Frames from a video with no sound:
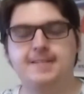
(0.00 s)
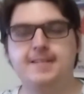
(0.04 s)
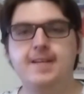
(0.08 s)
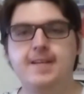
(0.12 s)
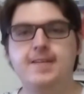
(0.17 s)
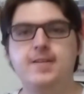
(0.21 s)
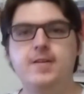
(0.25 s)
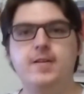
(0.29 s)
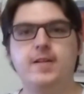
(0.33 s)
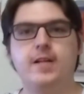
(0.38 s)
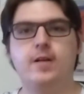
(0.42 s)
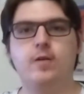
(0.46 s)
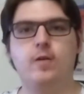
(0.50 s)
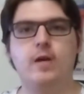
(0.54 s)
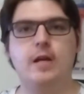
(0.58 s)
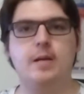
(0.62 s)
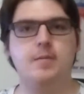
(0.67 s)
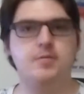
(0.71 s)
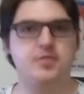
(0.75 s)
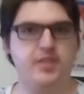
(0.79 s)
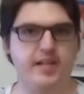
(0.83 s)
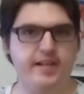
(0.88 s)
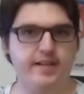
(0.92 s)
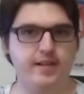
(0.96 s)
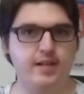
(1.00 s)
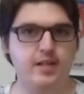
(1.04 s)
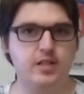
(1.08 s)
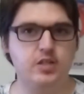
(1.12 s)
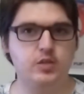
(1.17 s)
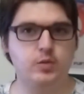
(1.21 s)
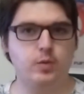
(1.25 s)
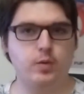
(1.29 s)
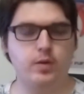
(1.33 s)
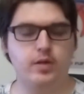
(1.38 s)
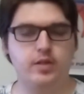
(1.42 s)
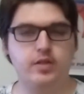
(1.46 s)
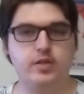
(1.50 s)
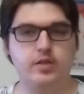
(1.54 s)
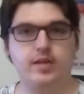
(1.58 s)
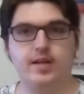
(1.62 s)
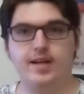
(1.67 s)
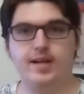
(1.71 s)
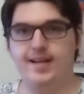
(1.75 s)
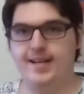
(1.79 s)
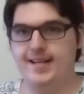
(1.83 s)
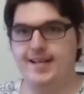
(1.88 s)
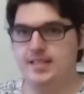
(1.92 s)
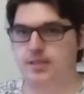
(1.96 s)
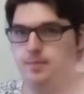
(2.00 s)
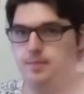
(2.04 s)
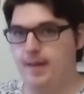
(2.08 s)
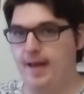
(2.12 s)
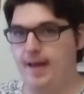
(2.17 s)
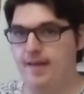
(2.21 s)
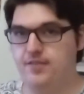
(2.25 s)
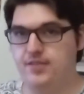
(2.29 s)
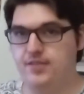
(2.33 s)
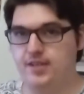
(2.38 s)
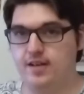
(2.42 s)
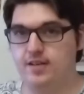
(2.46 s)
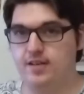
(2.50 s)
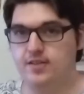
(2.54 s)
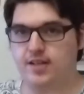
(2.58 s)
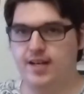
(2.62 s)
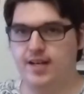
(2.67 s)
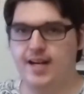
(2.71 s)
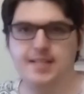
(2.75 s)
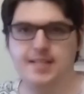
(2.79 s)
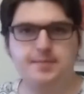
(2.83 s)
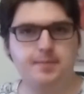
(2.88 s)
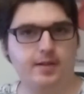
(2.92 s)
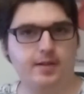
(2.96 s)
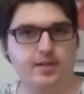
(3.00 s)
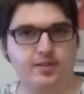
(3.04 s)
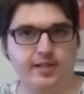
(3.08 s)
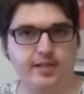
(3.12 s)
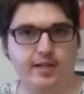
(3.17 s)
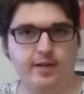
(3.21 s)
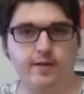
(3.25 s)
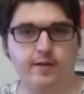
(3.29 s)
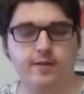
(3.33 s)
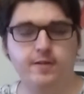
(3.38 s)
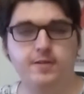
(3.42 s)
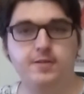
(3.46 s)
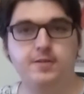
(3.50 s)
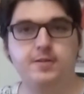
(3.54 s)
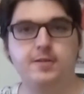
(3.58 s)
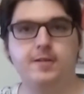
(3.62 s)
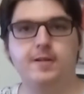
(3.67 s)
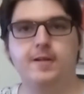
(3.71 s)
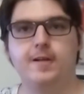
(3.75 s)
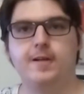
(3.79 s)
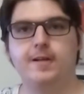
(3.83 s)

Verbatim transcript: instead of doing that random challenge where we do the ice bath challenge or ice bucket challenge,